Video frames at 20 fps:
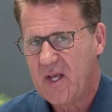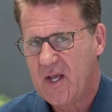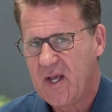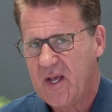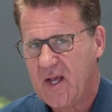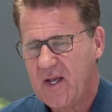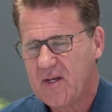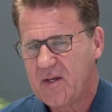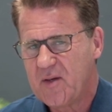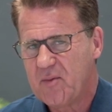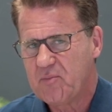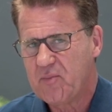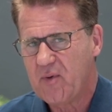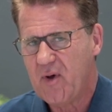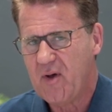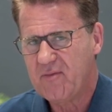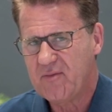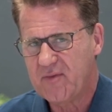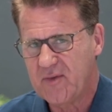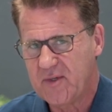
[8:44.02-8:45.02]
And the
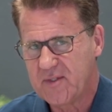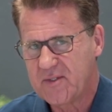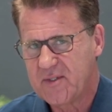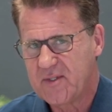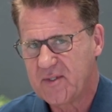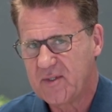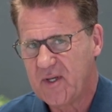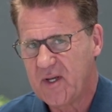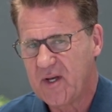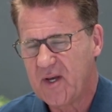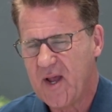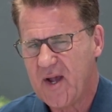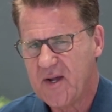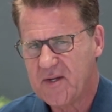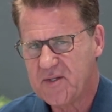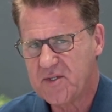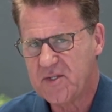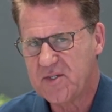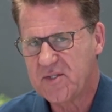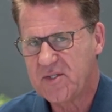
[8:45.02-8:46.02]
prophet
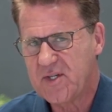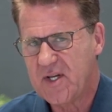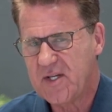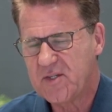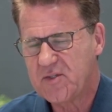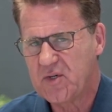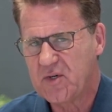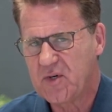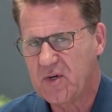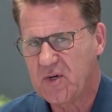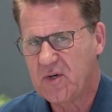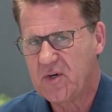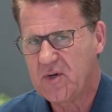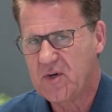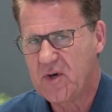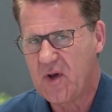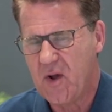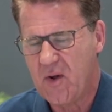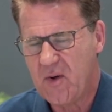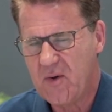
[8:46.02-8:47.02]
Elijah said to her,
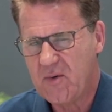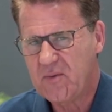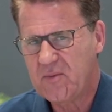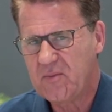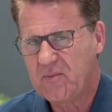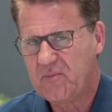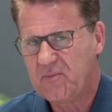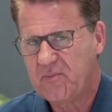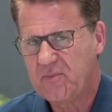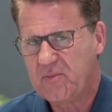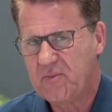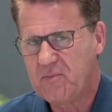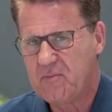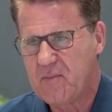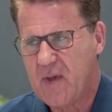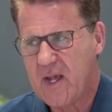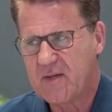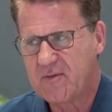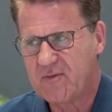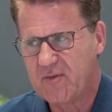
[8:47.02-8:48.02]
no,
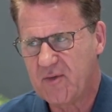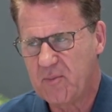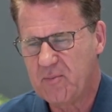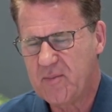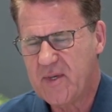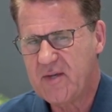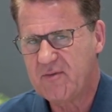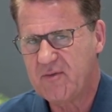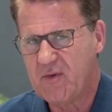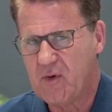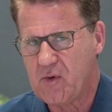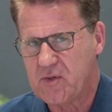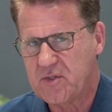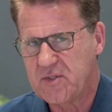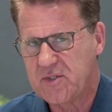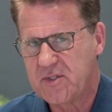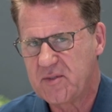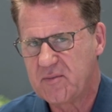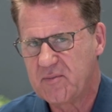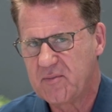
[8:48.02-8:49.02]
make for me
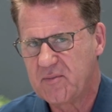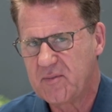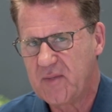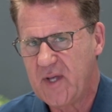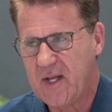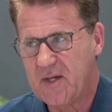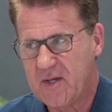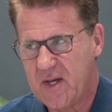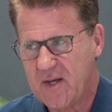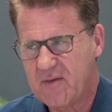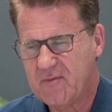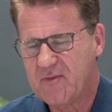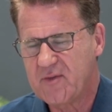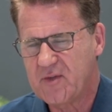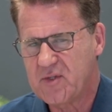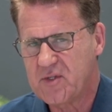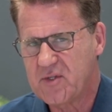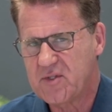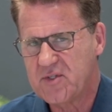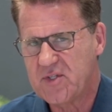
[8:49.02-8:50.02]
first and then
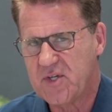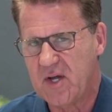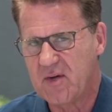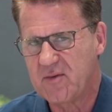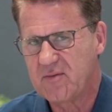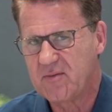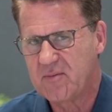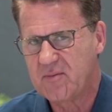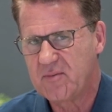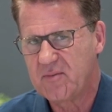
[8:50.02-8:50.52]
for yourself.